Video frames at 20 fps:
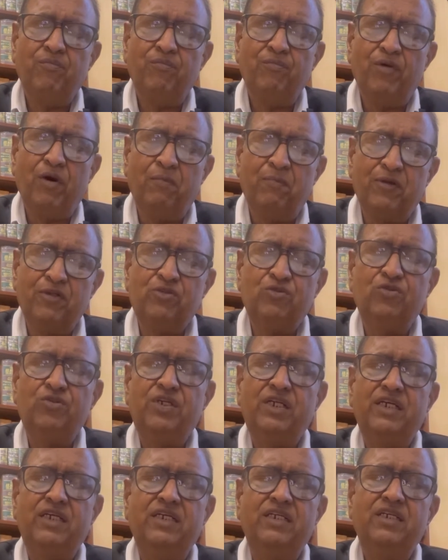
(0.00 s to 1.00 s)

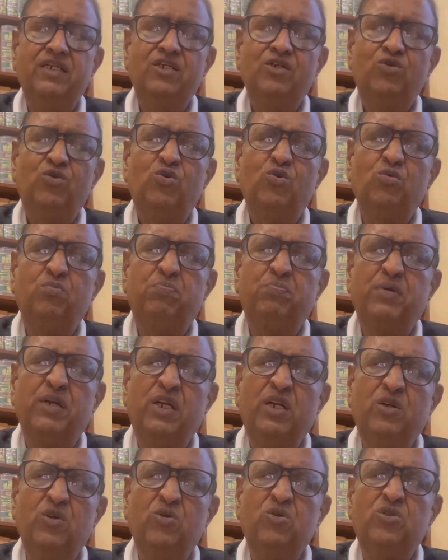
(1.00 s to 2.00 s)
opportunity to
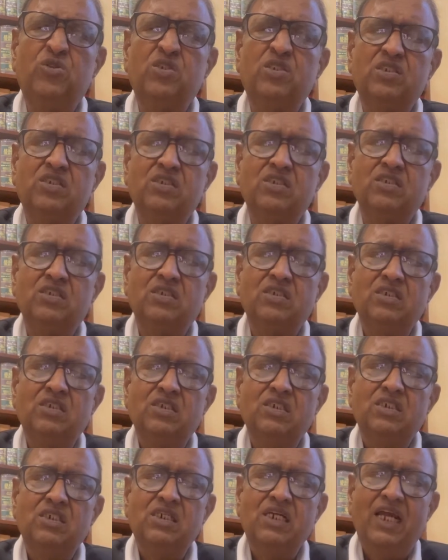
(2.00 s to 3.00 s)
produce
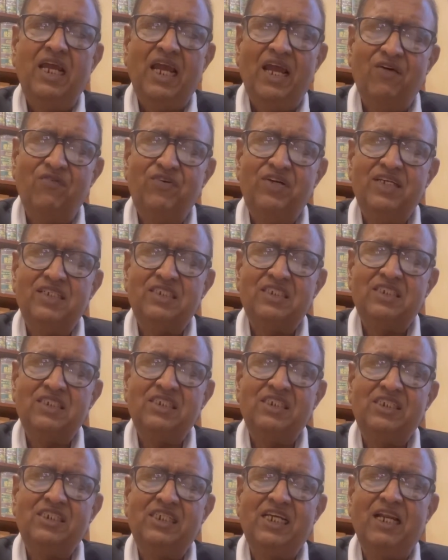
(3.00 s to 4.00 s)
evidence
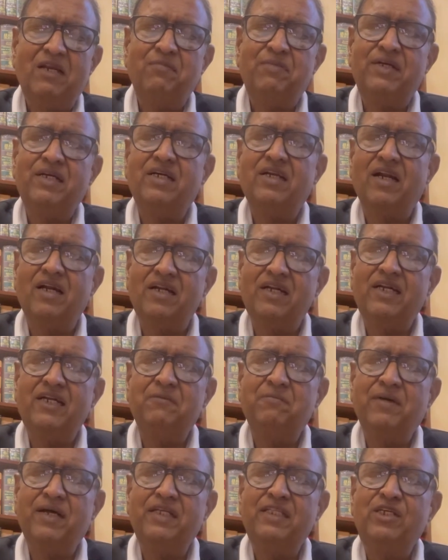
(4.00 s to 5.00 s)
shall be granted
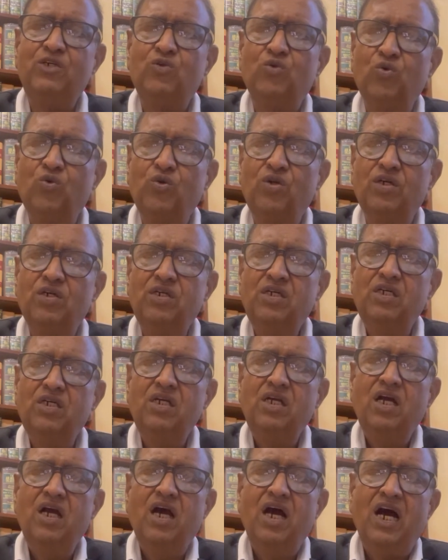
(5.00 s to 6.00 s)
by the court
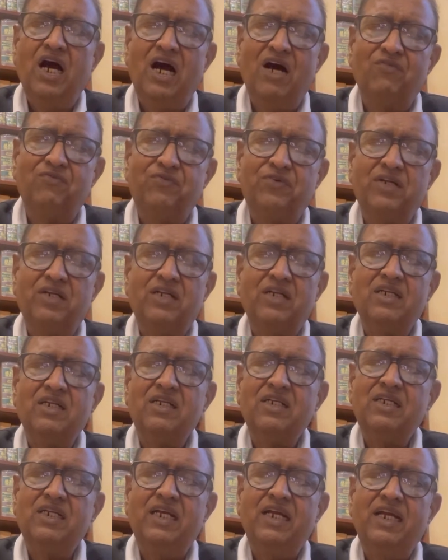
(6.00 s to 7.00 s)
after
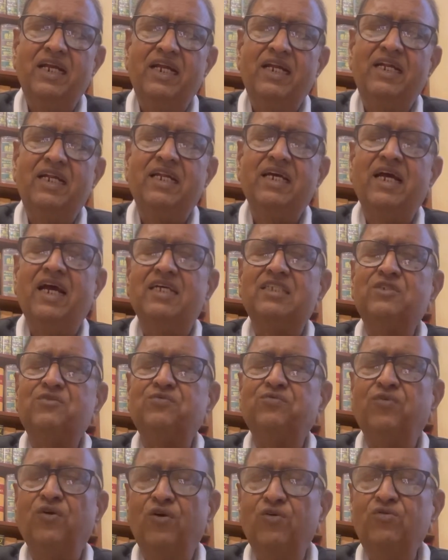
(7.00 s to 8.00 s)
it has
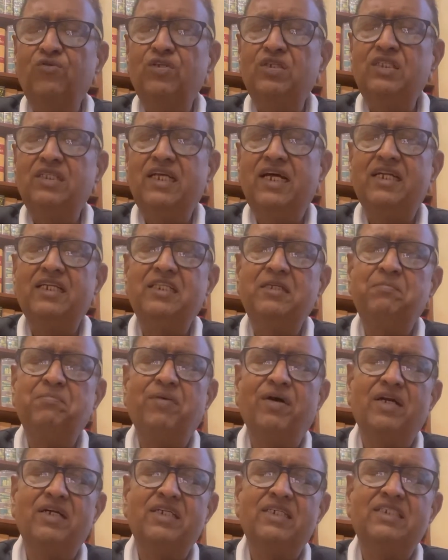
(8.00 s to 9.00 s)
found that the
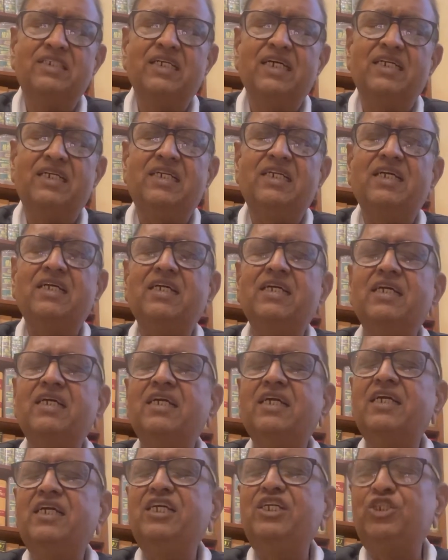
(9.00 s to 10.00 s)
parties at
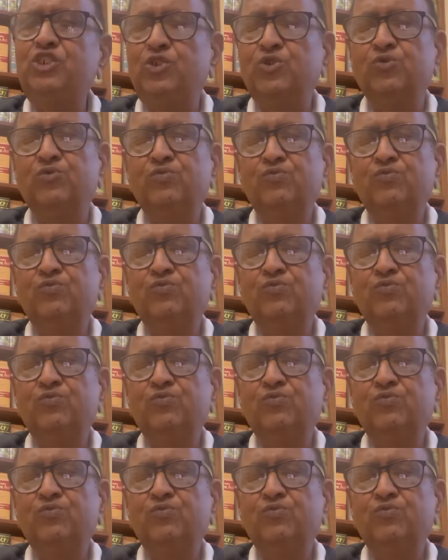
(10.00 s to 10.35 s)
issue.